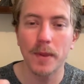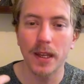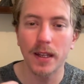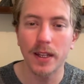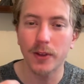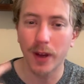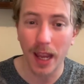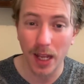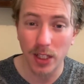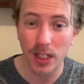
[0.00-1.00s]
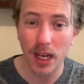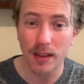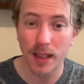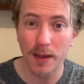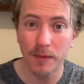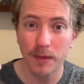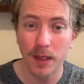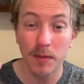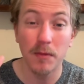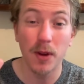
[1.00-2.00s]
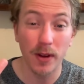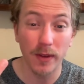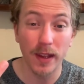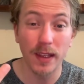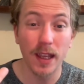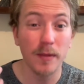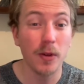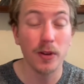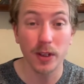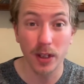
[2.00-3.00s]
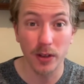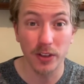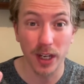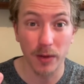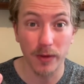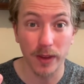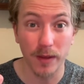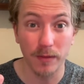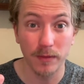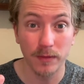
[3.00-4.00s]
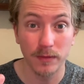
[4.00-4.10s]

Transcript: either educate them, motivate them, or negotiate with them.